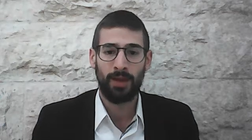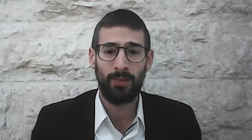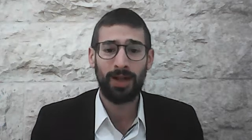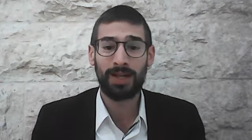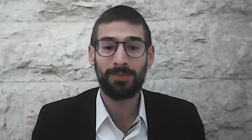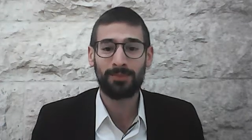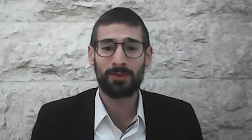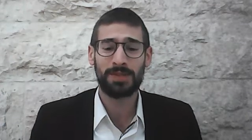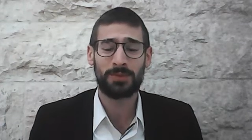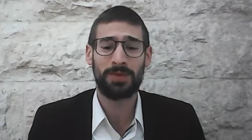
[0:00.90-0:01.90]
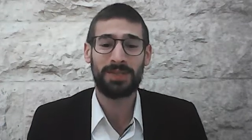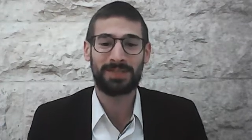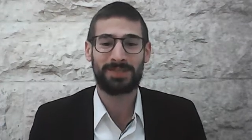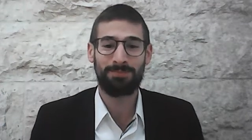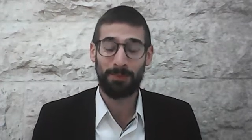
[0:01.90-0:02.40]
Welcome to this
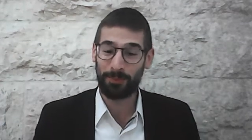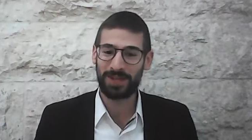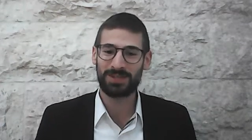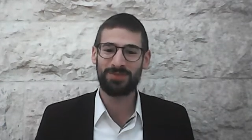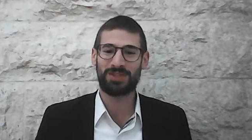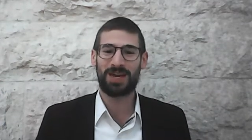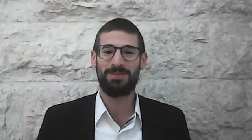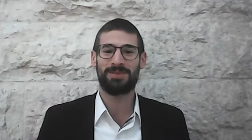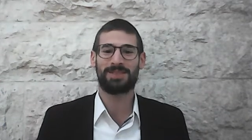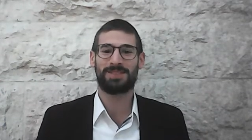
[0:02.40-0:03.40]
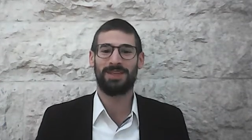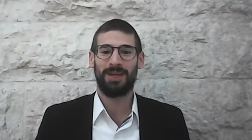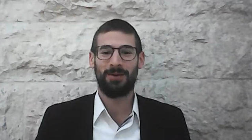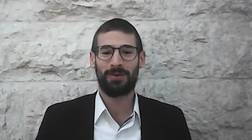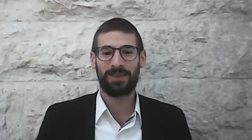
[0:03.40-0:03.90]
week's preparation for Shabbos
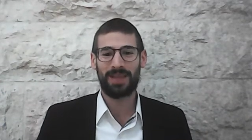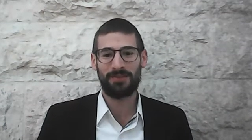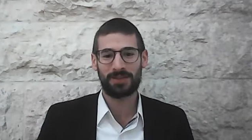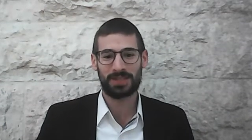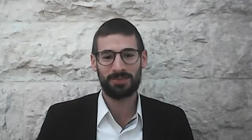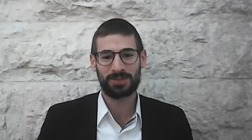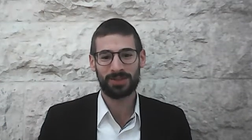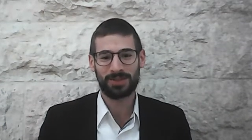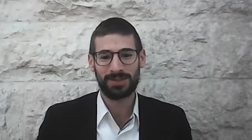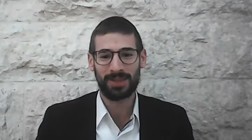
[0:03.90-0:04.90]
with Nefesh Shimshon.